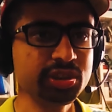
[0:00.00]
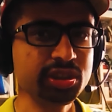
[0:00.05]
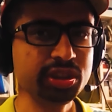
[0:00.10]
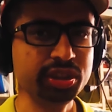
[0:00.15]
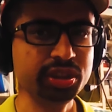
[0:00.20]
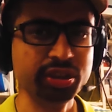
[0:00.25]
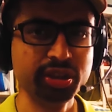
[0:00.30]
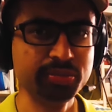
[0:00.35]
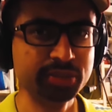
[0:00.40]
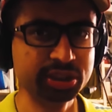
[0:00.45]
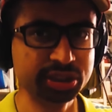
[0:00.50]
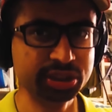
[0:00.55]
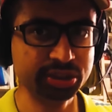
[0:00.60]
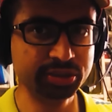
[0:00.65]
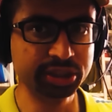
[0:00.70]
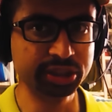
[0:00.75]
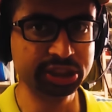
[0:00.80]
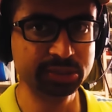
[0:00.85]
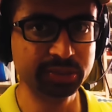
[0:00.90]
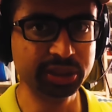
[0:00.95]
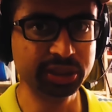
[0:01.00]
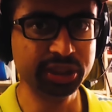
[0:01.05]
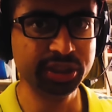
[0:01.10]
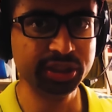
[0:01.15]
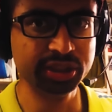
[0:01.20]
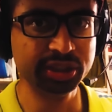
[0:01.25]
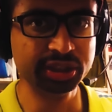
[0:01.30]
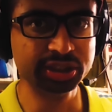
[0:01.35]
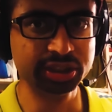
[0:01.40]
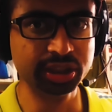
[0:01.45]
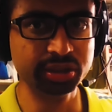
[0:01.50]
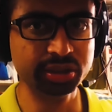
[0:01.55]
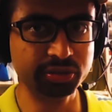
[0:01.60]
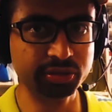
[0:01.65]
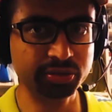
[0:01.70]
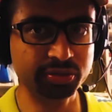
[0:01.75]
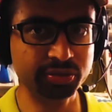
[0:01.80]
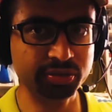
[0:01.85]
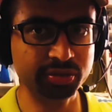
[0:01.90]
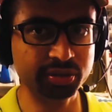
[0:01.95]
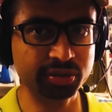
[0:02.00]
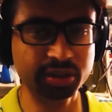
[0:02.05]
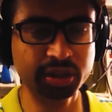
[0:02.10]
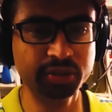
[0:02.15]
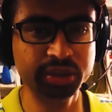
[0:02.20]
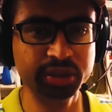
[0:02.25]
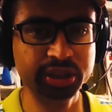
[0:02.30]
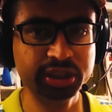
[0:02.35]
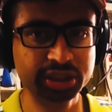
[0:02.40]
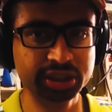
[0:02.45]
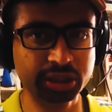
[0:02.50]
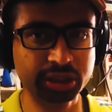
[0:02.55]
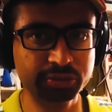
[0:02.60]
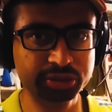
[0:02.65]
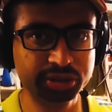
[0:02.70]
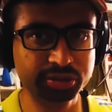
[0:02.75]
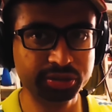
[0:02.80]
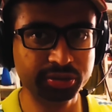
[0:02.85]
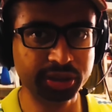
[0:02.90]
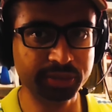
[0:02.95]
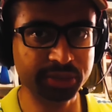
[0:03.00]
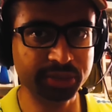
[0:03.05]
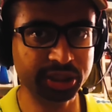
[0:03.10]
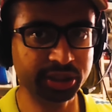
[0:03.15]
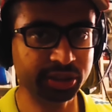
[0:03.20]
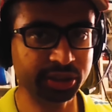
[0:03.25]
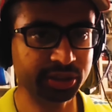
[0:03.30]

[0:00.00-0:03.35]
Not much to explain in this logo, in this outro I mean.